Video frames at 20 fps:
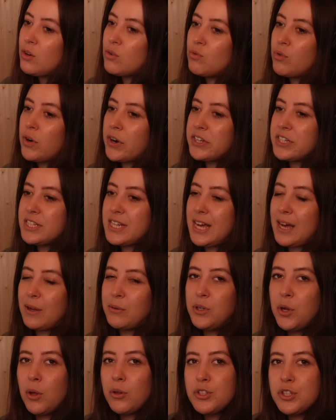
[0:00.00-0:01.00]

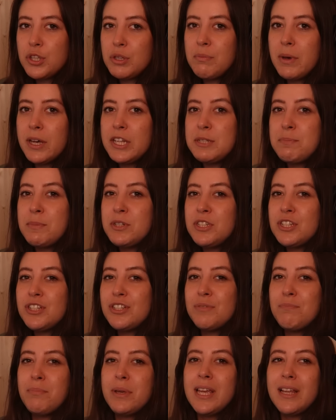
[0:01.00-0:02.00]
rundown, not too much, but
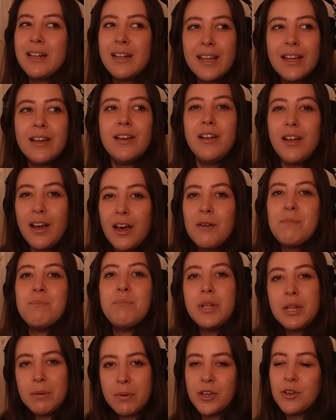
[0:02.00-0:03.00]
just being like, oh, I'm
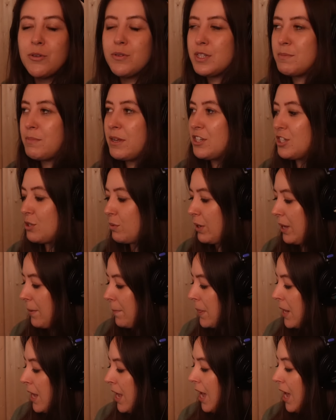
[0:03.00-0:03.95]
putting my own spin to it.